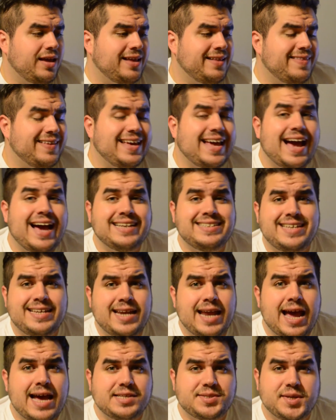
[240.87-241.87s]
The guys at
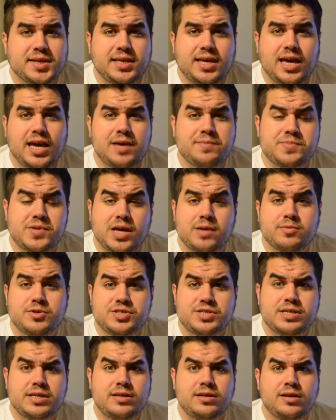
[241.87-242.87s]
Nazca Games,
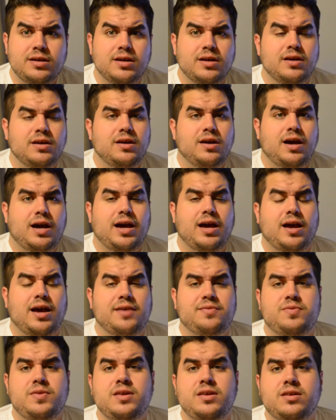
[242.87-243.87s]
Emerson,
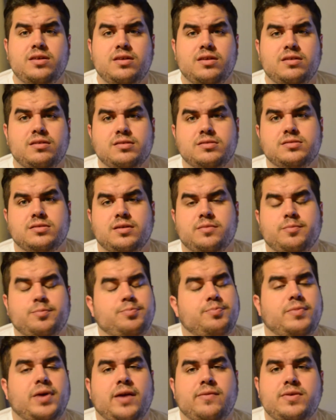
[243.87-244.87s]
I think
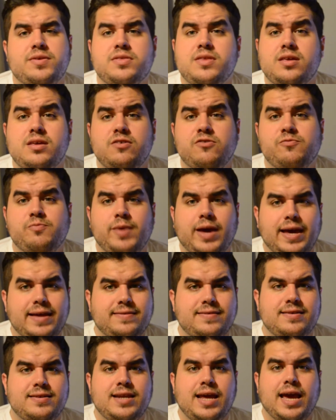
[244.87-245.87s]
everything you've
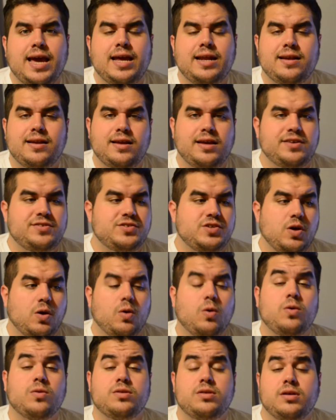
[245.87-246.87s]
made to date is
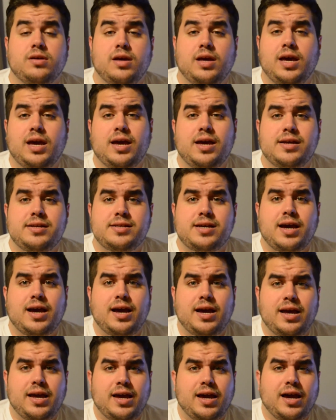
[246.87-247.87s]
gold, and
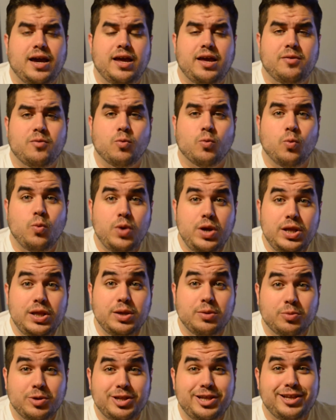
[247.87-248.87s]
I am
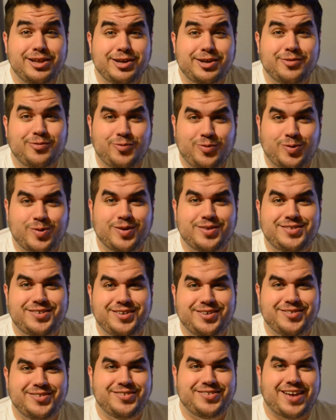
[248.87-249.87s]
really looking forward to
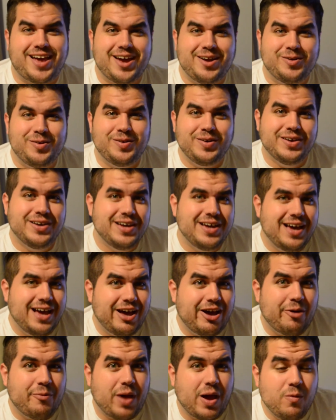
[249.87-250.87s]
your new title.
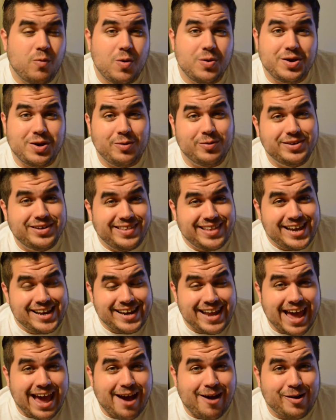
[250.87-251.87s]
I won't go into that
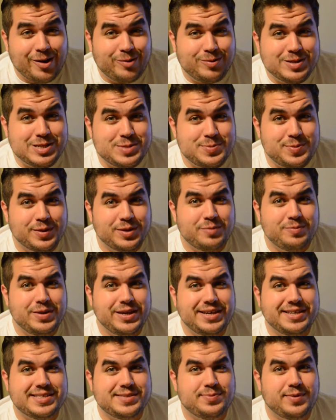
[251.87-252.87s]
now. I don't want to spill the
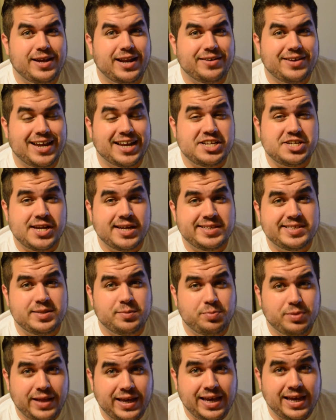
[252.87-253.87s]
beans, but I got a chance to
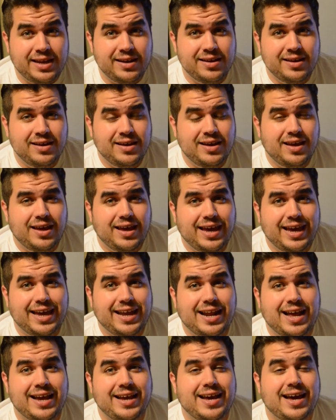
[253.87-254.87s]
play it,
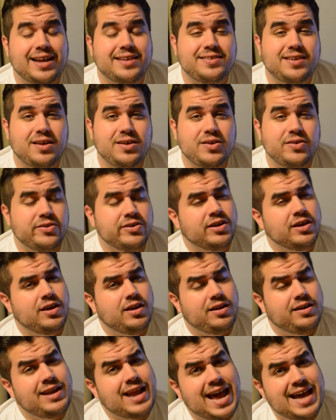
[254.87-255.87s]
and I got to tell you,
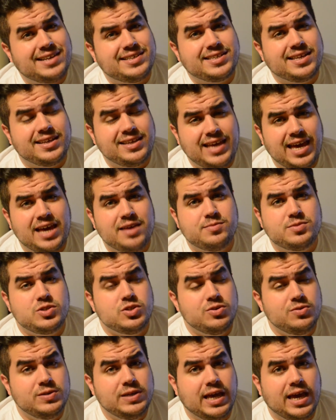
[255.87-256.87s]
Nazca Games'
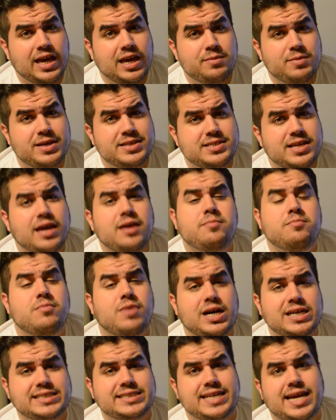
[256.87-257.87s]
new game is a
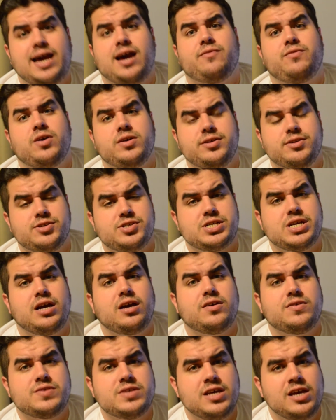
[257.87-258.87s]
must-have on your
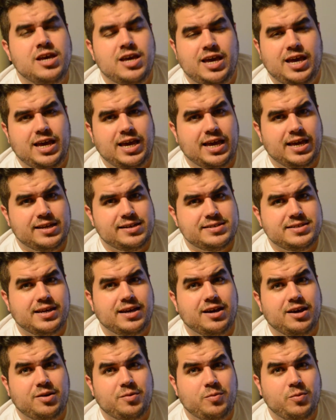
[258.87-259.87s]
shelves, and
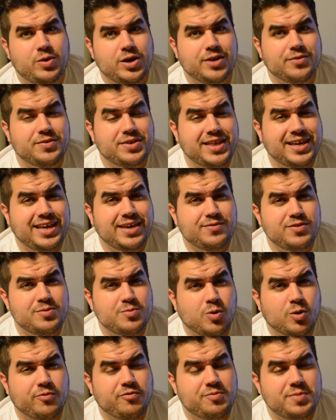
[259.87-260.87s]
whenever they give you
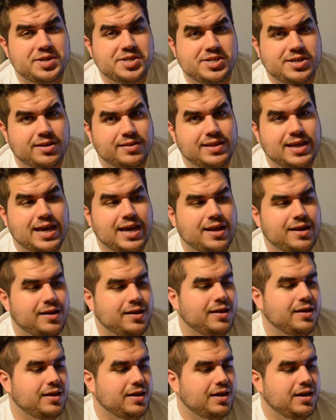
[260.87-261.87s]
more information on that,
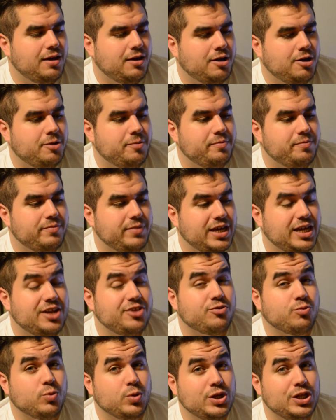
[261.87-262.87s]
it
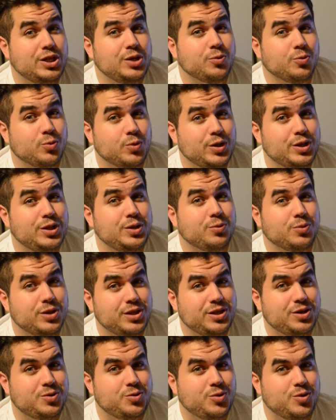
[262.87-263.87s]
is
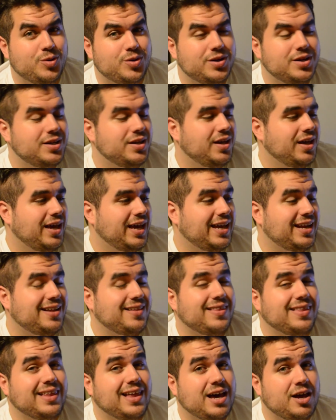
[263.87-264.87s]
really cool and a
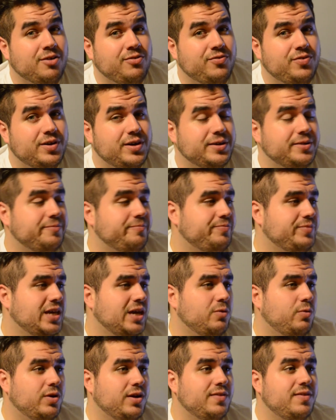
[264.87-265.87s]
lot of fun,
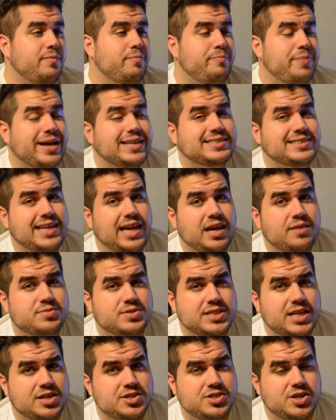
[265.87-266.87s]
and one of the best games
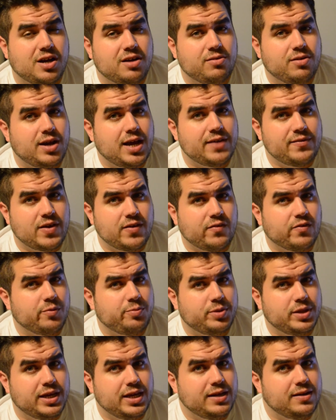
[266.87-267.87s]
in that genre I've ever
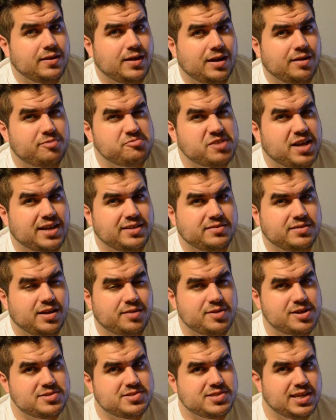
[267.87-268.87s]
played, and I'm
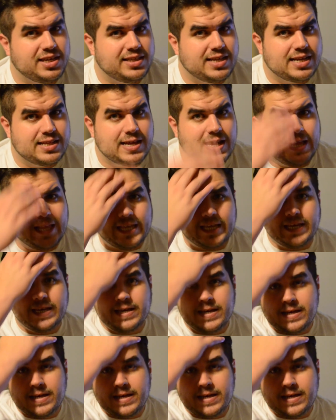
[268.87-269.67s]
not saying that lightly.